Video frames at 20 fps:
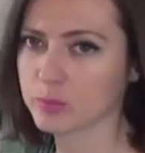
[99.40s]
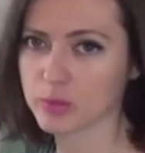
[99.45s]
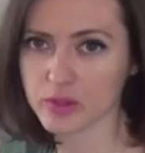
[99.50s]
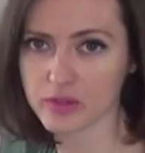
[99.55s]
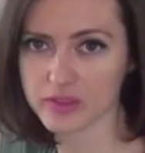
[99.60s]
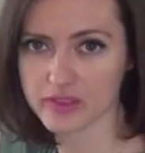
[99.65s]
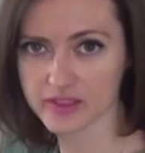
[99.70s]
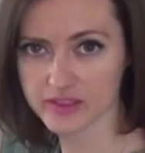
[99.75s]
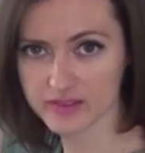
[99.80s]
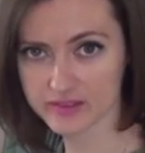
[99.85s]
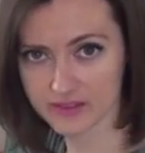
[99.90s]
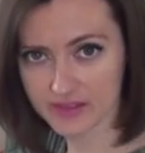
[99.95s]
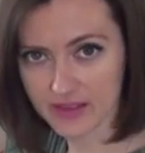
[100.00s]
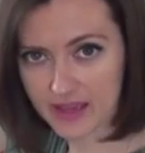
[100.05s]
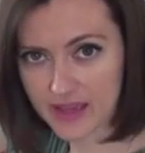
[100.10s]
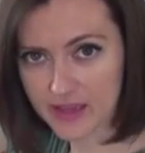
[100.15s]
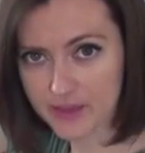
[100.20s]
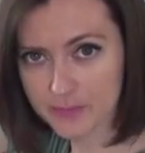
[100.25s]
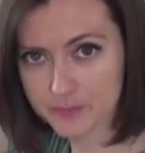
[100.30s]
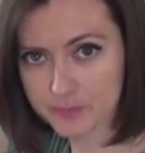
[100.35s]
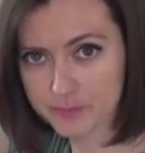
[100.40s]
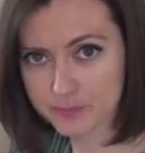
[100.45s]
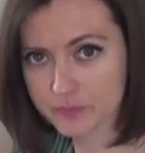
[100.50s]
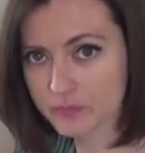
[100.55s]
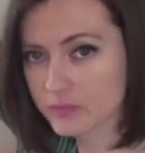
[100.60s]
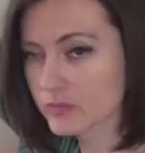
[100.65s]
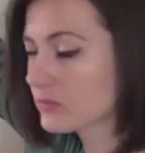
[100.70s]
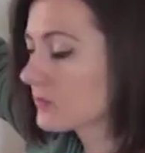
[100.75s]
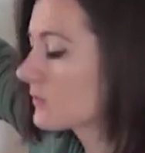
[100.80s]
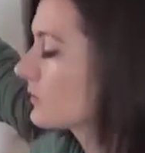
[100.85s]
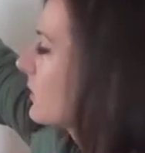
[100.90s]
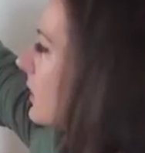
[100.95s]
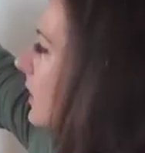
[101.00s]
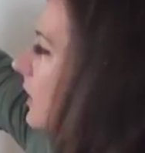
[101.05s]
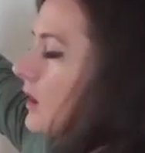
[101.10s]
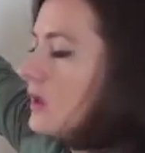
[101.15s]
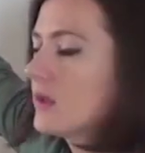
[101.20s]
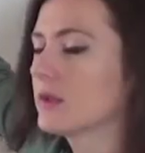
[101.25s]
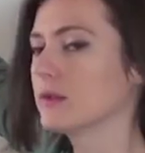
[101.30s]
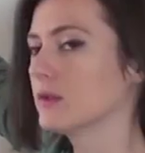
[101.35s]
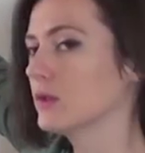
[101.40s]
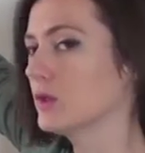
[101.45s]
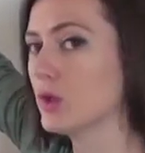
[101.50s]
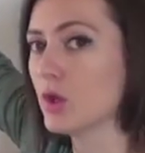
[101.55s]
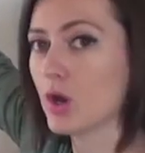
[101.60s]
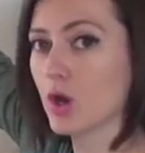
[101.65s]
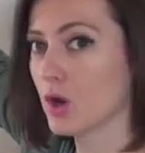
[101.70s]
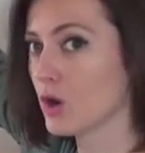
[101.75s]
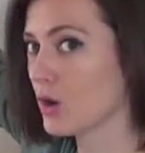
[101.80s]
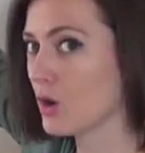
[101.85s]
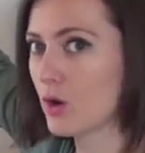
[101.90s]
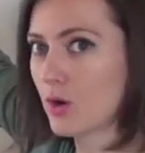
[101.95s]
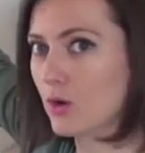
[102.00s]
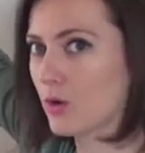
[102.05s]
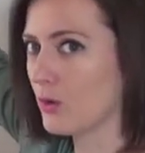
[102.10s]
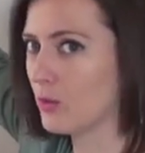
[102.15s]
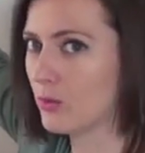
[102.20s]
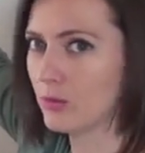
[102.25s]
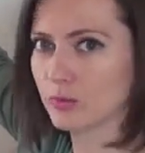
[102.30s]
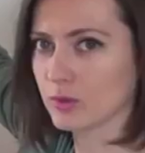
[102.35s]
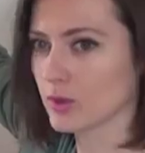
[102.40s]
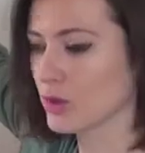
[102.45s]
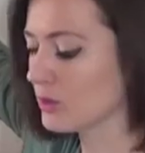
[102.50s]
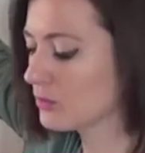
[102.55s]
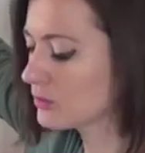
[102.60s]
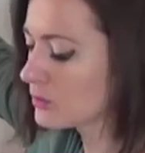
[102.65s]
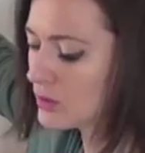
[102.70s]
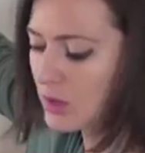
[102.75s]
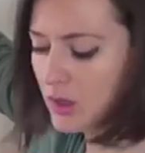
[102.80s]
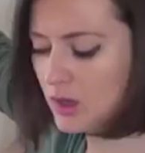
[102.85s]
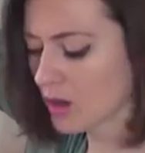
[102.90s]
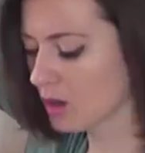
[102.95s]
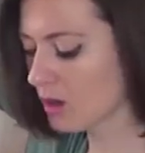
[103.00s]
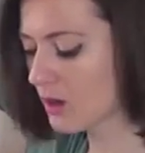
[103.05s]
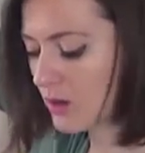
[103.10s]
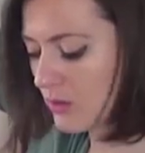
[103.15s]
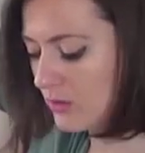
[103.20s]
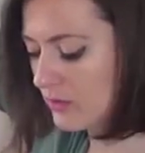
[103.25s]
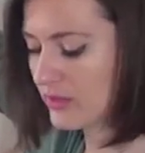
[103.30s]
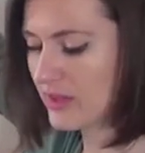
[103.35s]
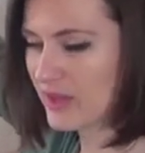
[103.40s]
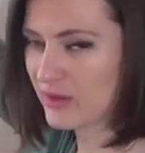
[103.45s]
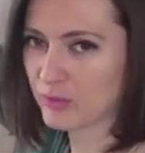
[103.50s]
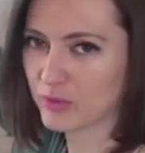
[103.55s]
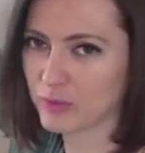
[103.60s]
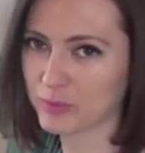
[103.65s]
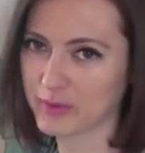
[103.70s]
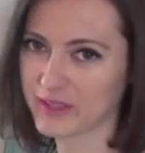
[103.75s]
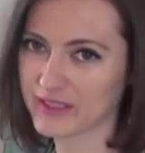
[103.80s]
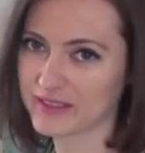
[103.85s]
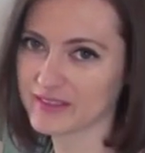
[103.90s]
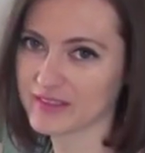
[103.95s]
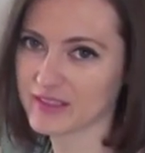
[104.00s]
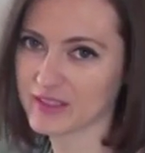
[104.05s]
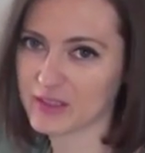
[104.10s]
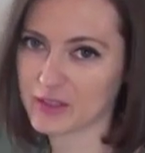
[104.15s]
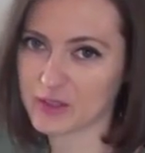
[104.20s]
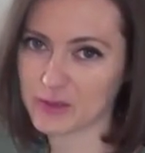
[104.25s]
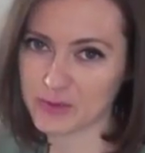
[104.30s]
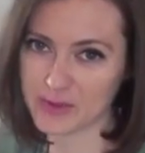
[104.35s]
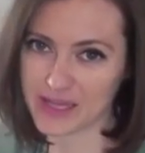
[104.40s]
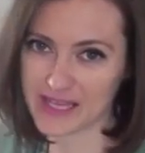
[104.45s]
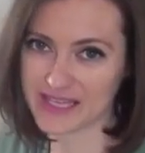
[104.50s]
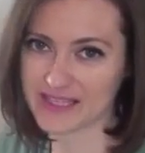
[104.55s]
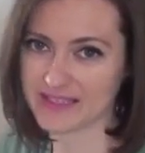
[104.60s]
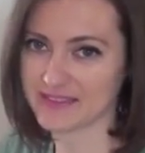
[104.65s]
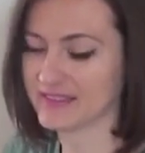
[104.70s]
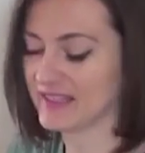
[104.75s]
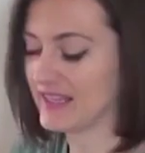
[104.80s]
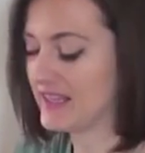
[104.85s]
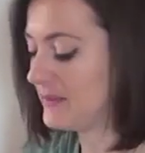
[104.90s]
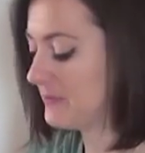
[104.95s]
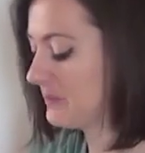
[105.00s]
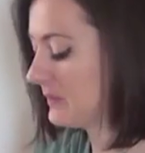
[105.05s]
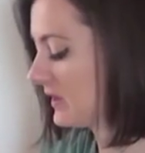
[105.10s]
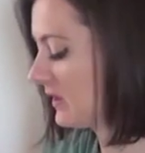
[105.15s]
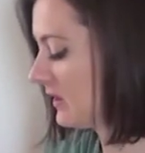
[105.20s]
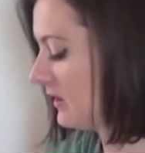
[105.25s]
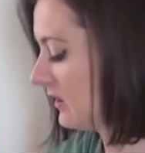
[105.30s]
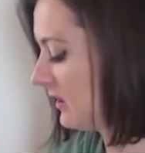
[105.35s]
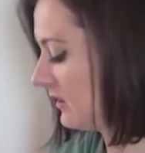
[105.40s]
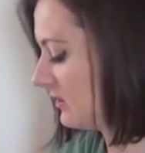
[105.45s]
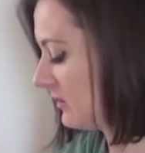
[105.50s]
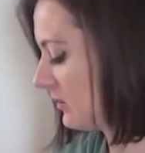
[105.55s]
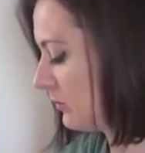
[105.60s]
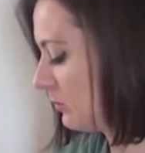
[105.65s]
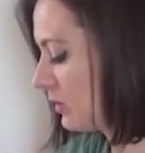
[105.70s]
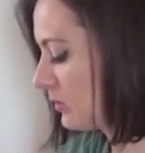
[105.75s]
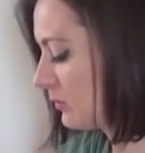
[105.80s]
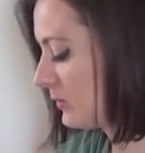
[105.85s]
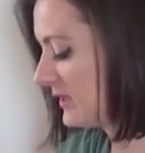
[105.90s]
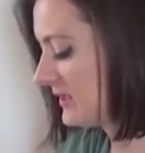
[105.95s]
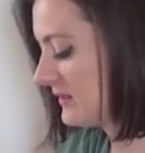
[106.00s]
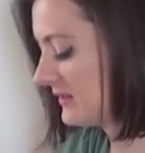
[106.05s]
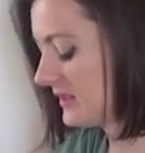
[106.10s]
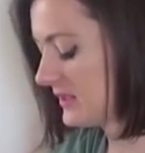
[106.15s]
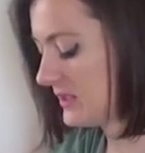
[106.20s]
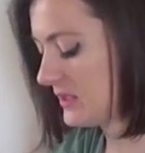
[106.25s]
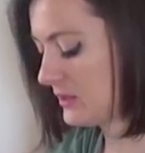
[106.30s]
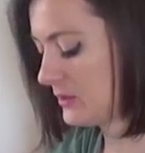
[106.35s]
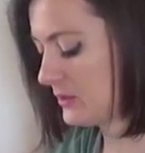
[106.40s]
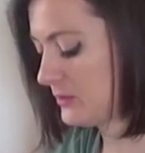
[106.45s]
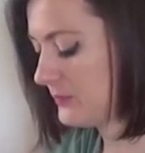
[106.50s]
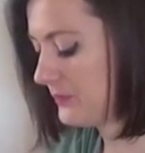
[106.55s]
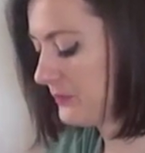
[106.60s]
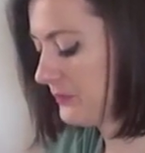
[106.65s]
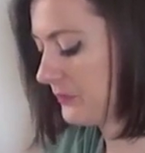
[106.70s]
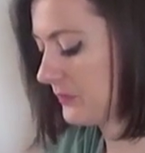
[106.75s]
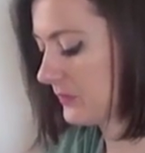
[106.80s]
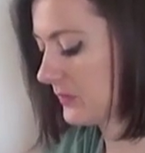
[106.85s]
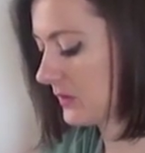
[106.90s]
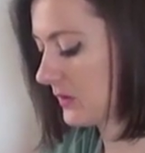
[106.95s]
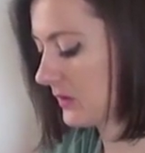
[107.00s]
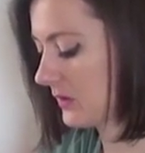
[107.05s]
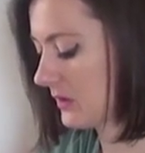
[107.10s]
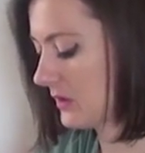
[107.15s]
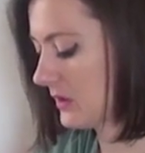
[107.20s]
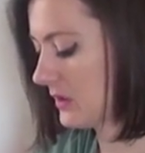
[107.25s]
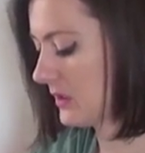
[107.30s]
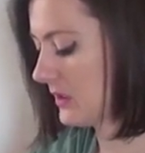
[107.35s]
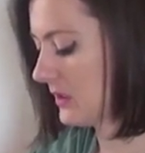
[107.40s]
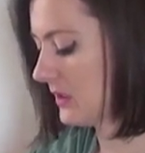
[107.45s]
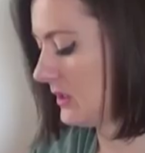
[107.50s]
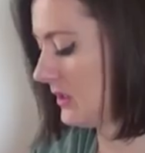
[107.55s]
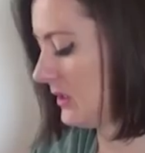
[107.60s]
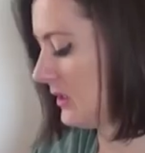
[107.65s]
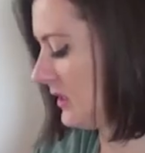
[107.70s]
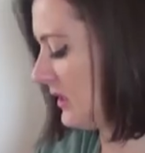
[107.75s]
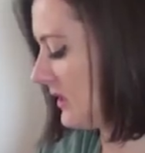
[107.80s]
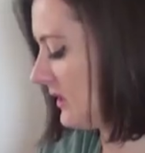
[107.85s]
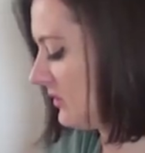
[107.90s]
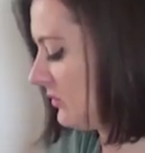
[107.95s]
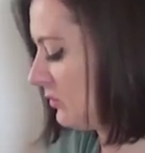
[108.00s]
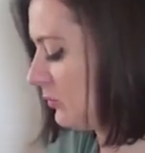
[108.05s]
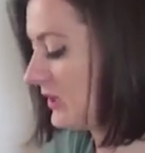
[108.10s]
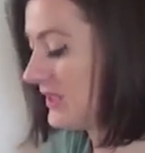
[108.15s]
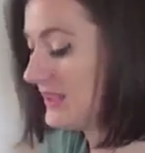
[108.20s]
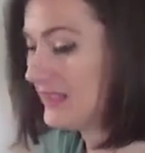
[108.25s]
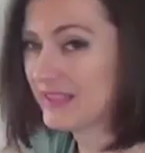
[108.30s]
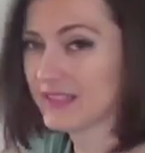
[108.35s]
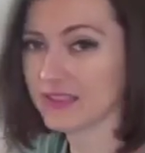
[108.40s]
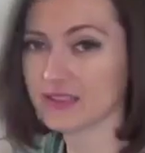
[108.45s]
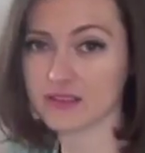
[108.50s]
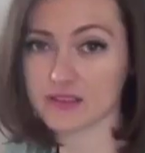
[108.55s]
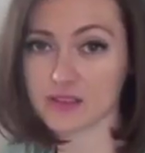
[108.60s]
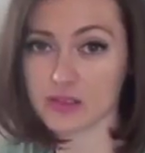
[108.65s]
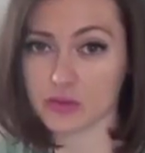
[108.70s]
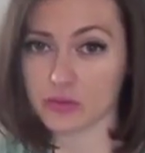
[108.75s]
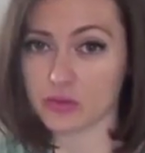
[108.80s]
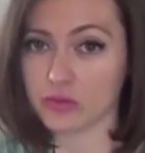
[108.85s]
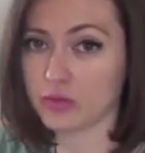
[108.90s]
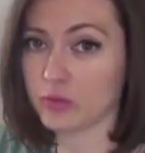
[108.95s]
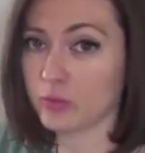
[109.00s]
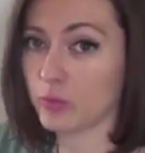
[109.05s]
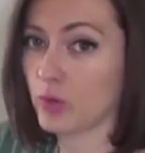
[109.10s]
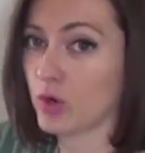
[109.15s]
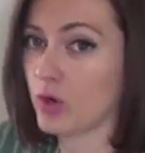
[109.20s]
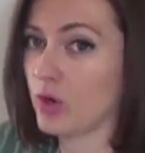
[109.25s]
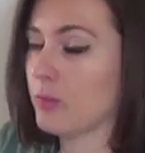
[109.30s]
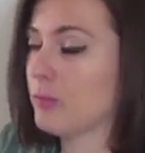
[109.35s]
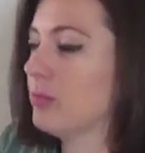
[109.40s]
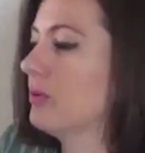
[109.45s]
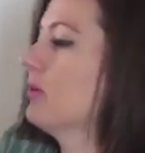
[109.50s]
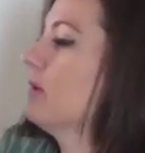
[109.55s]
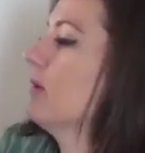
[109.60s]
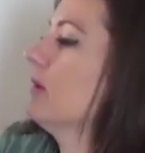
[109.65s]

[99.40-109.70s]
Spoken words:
put this there? No, that would be too easy. So what we do is we need to swap,